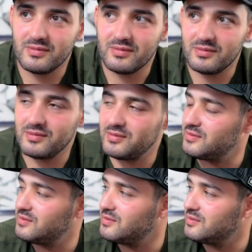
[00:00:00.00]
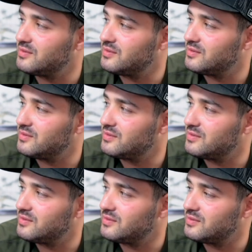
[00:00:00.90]

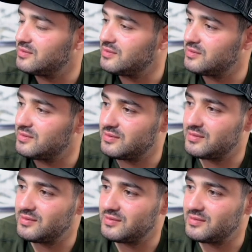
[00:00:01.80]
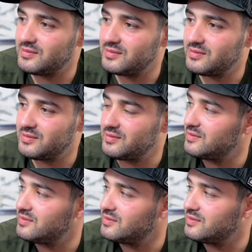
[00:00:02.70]

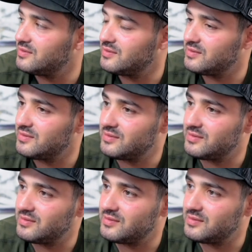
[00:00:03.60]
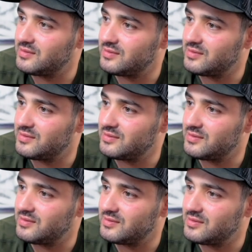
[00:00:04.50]

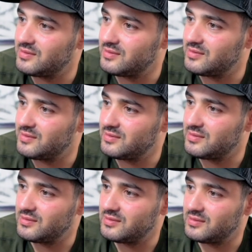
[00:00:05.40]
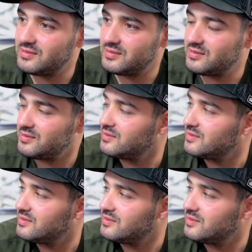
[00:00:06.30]

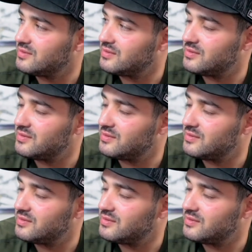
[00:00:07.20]
(not speaking)